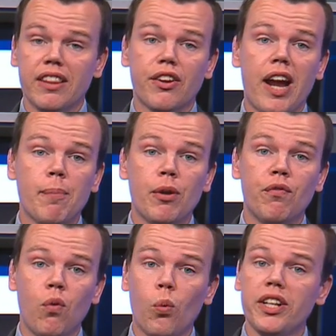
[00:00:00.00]
there have
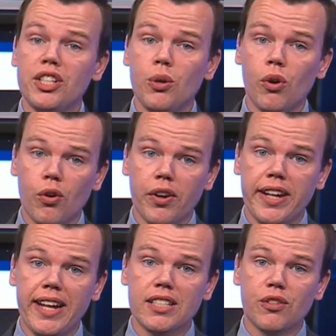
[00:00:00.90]
been 42
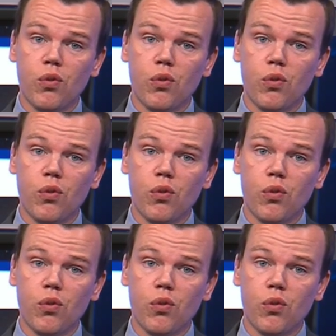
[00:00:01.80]
hurricanes